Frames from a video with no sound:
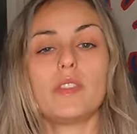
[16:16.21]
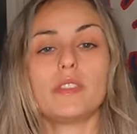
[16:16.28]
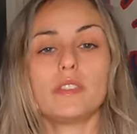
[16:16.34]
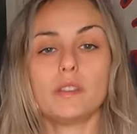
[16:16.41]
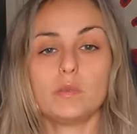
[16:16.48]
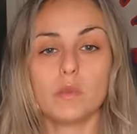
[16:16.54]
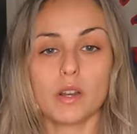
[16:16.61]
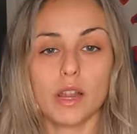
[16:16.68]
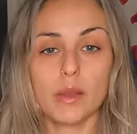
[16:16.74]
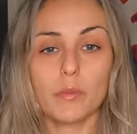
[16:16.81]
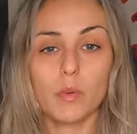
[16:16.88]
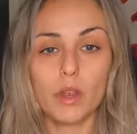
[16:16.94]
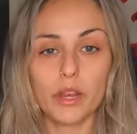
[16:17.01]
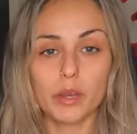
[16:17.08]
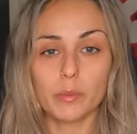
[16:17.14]
This is what
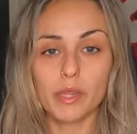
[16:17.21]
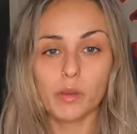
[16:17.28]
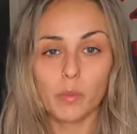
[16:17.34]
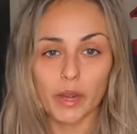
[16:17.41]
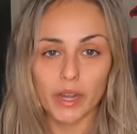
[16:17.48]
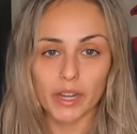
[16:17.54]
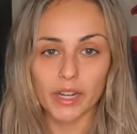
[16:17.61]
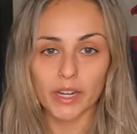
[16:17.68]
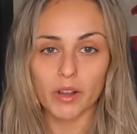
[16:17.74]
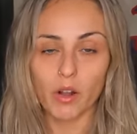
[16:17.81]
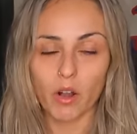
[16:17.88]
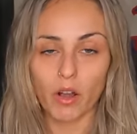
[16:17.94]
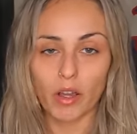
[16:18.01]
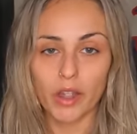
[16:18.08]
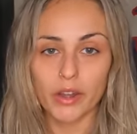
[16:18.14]
I'm going to be wearing
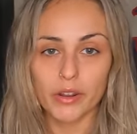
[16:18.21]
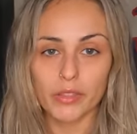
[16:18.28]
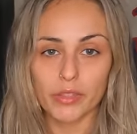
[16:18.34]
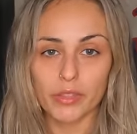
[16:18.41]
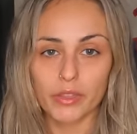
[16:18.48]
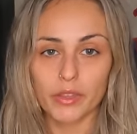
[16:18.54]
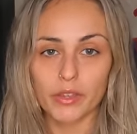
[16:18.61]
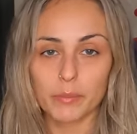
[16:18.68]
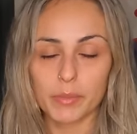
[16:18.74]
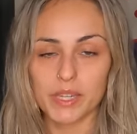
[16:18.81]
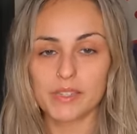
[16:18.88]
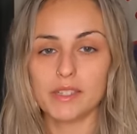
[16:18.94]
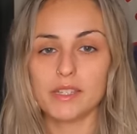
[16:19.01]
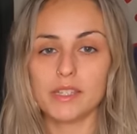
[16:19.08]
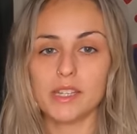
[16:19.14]
on the
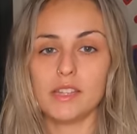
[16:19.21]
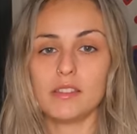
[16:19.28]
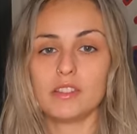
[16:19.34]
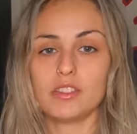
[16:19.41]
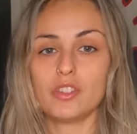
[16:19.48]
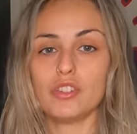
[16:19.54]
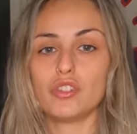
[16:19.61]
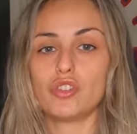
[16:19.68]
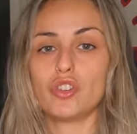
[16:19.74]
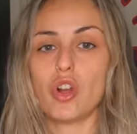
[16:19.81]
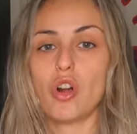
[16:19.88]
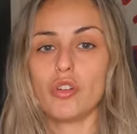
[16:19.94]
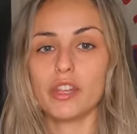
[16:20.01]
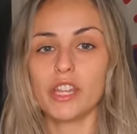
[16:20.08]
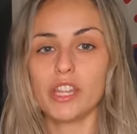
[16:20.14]
PCT. This is
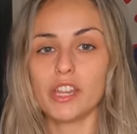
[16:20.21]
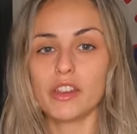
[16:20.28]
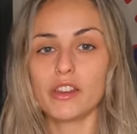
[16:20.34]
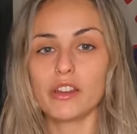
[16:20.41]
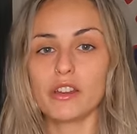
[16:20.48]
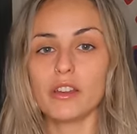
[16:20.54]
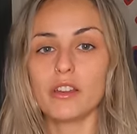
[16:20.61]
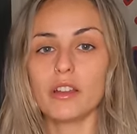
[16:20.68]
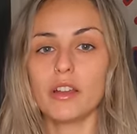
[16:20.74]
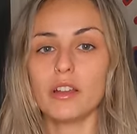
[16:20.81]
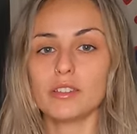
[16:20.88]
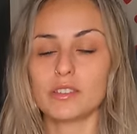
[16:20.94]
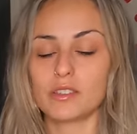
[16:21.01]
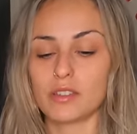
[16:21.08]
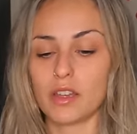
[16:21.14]
Jolly Gear
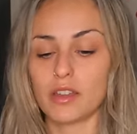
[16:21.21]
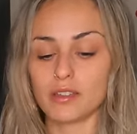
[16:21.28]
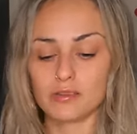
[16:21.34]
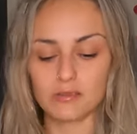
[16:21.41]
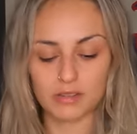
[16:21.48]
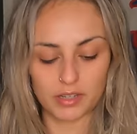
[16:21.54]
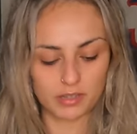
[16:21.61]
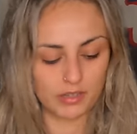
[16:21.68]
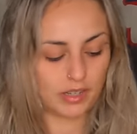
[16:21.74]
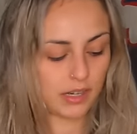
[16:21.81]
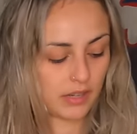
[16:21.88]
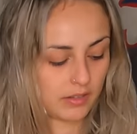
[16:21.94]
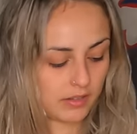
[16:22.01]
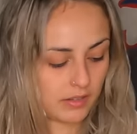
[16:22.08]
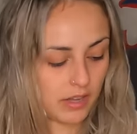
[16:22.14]
Sun. It's
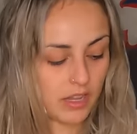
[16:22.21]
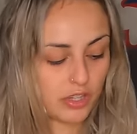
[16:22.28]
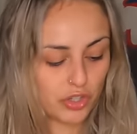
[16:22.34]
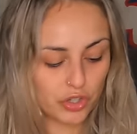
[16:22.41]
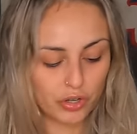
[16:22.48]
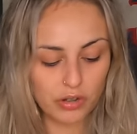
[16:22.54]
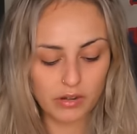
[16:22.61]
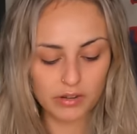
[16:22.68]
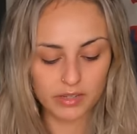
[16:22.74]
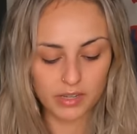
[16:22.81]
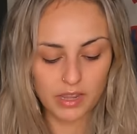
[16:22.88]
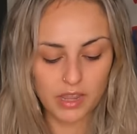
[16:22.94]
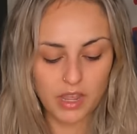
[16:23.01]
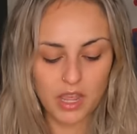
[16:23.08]
like a sun shirt.